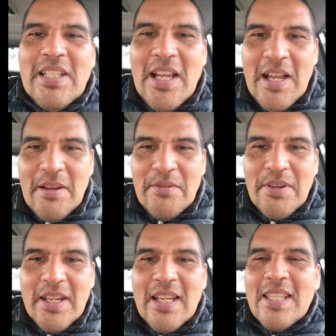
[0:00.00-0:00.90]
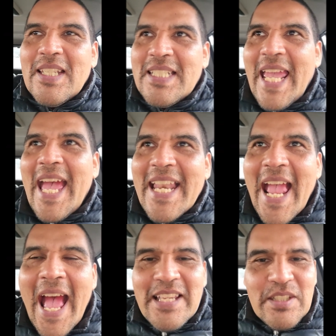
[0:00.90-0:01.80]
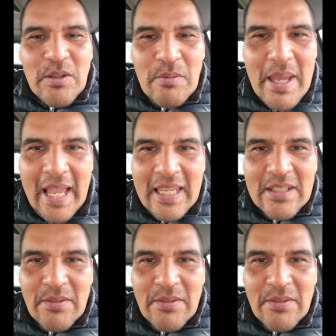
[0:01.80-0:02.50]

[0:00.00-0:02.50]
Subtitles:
of the dad has to go back into